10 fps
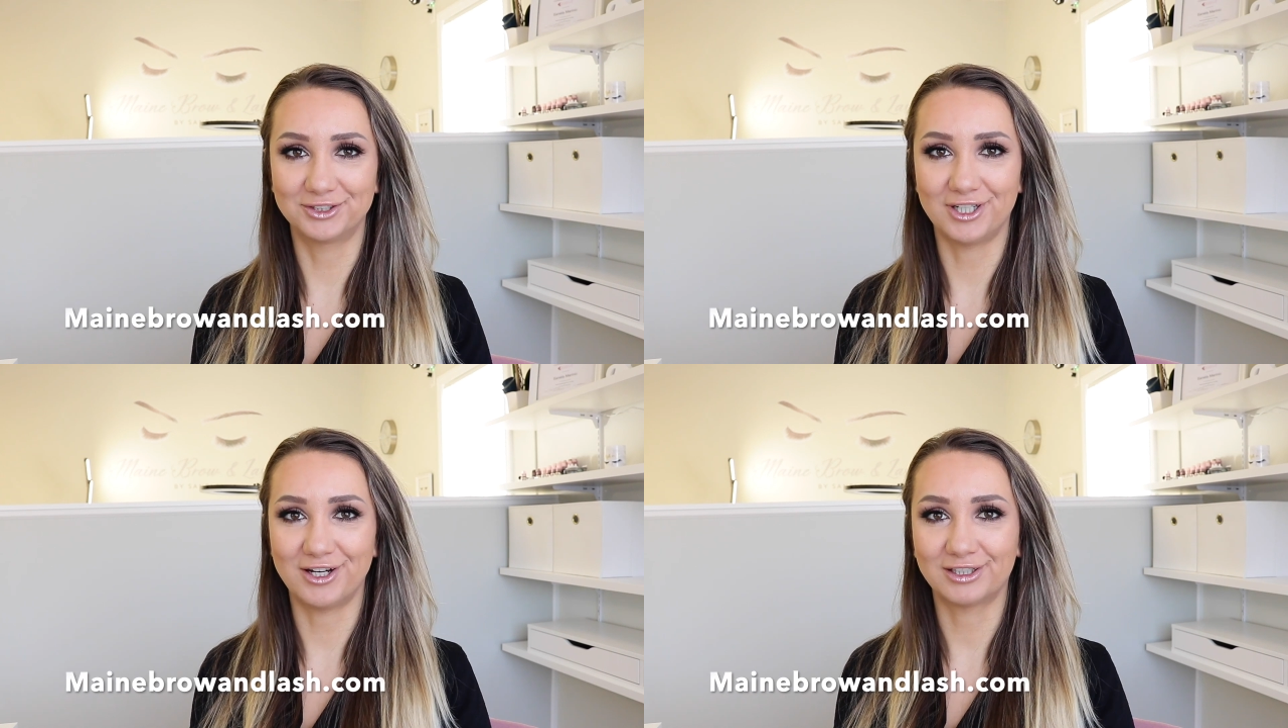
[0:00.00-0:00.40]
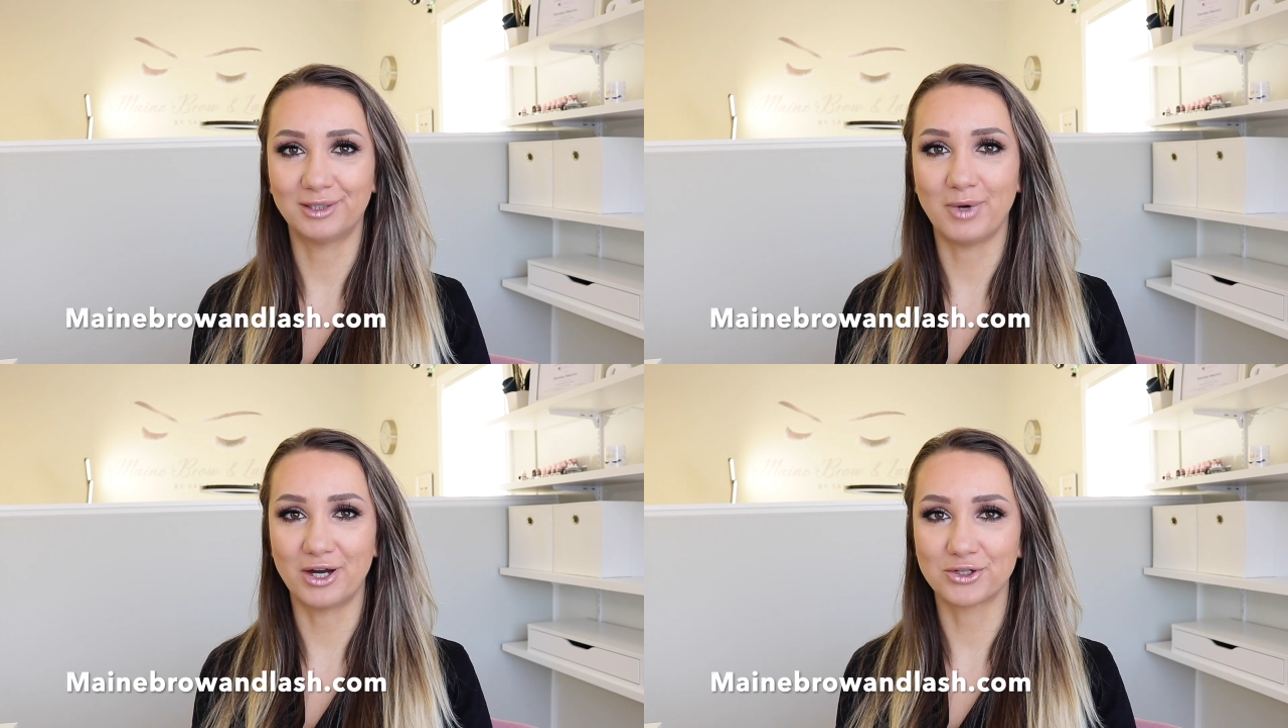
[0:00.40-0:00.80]
to talk
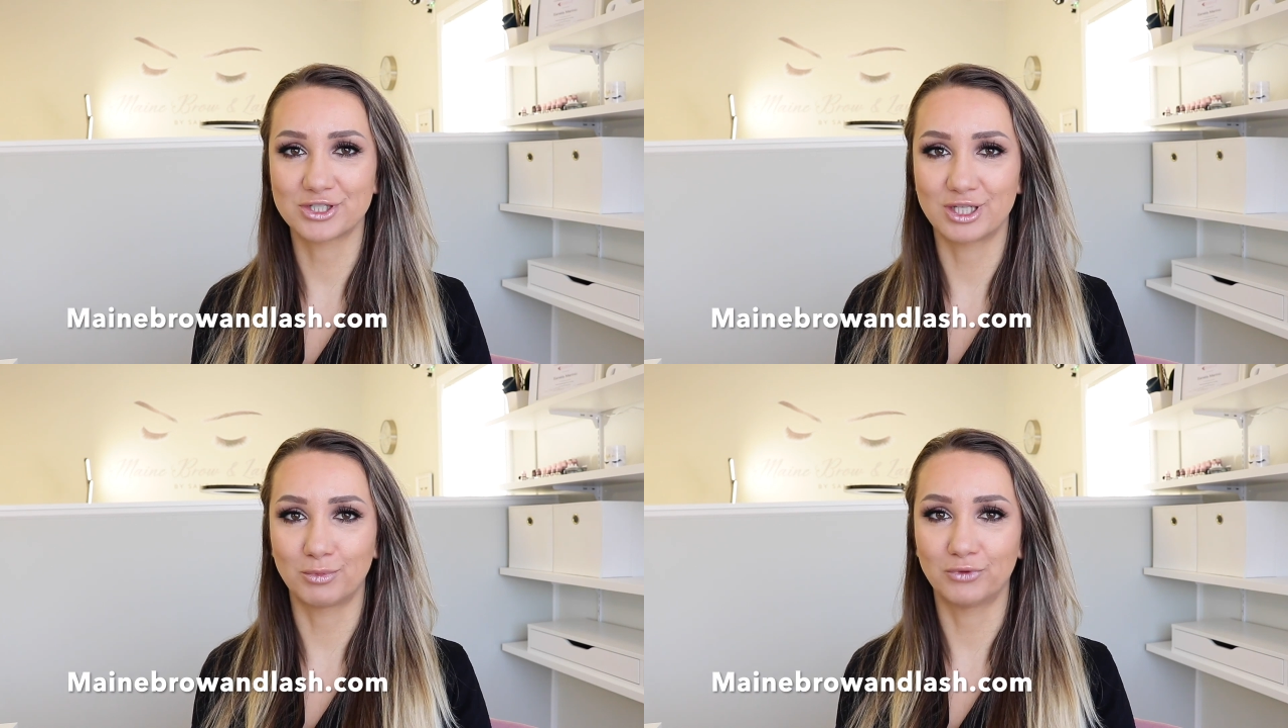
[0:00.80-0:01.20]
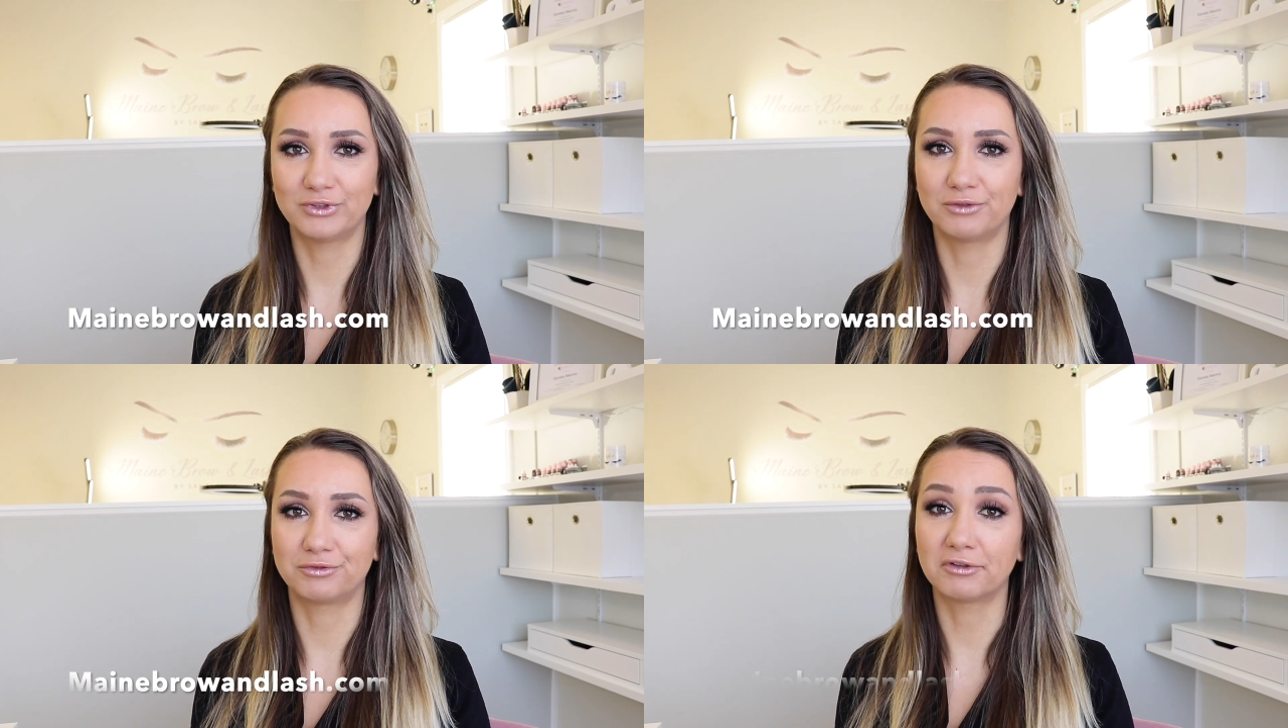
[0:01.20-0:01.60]
about some of
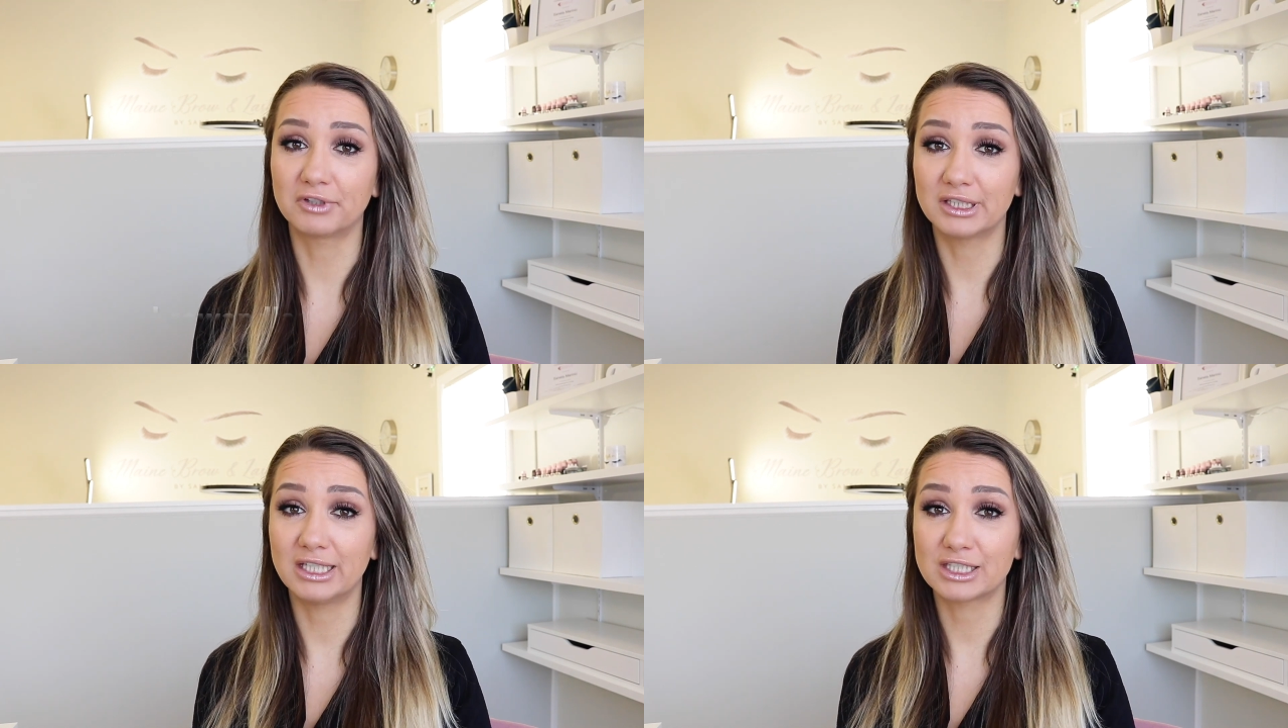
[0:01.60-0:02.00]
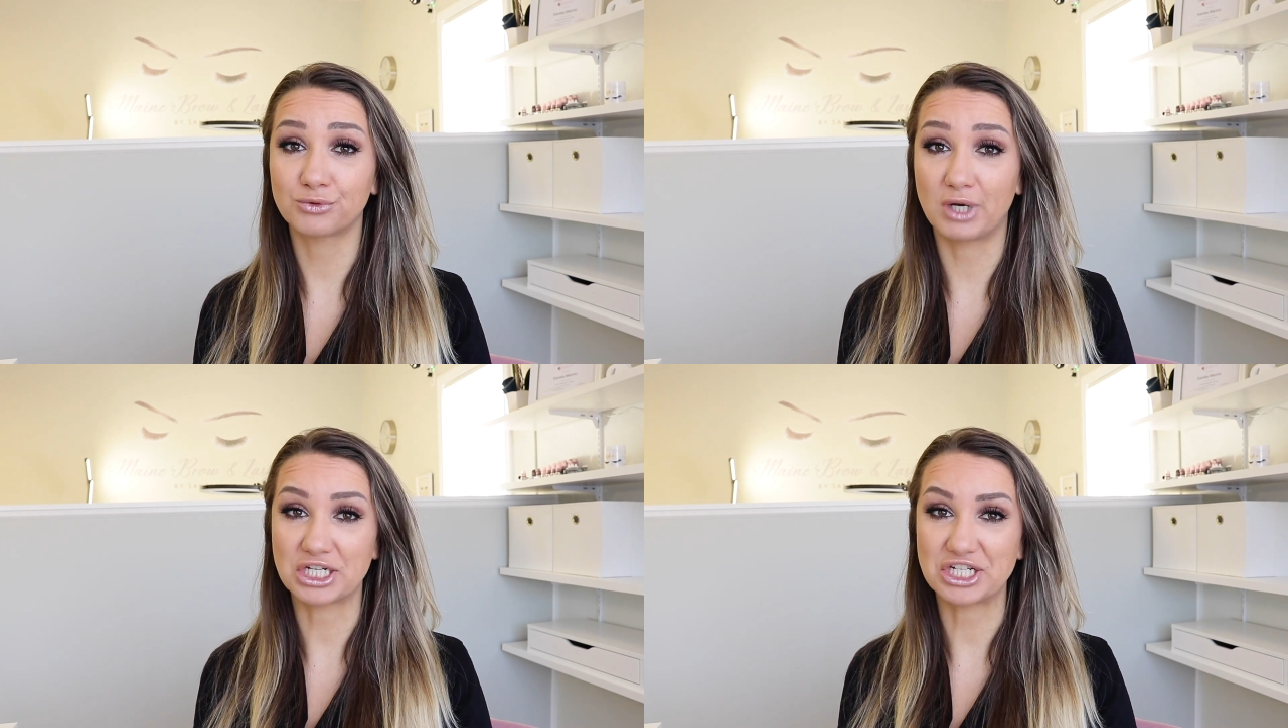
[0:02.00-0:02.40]
the frequently asked
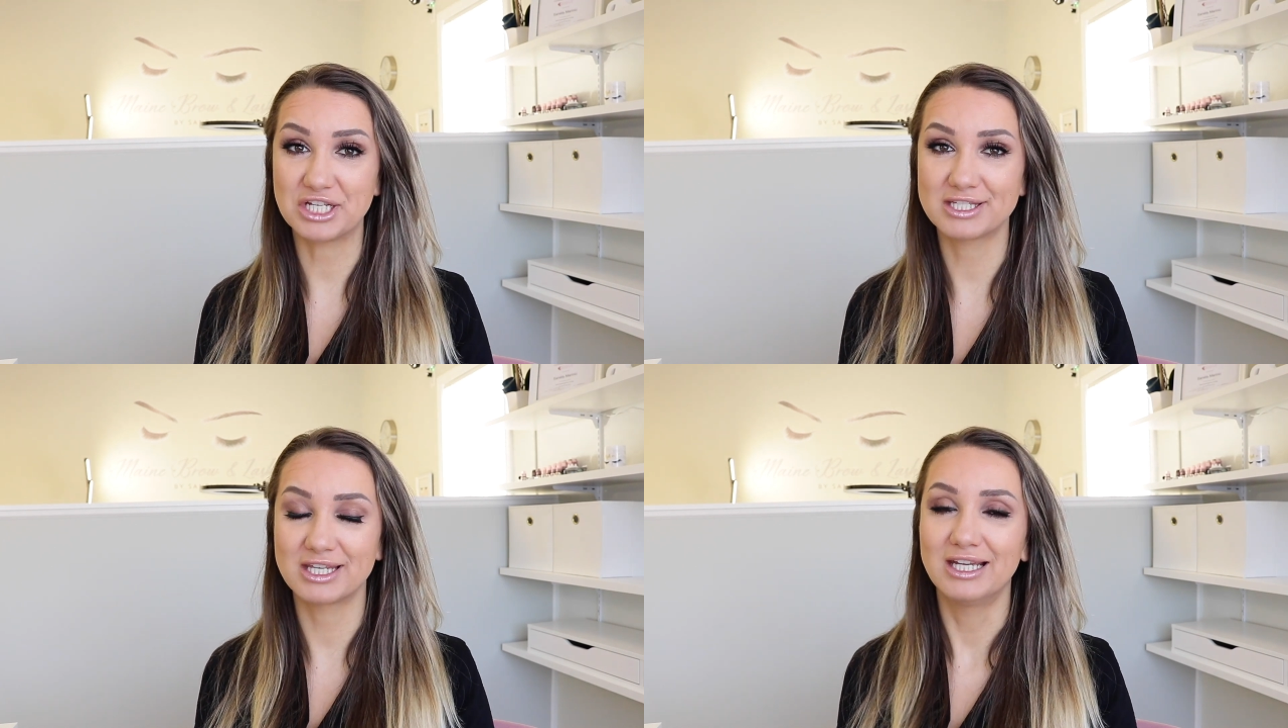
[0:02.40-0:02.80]
questions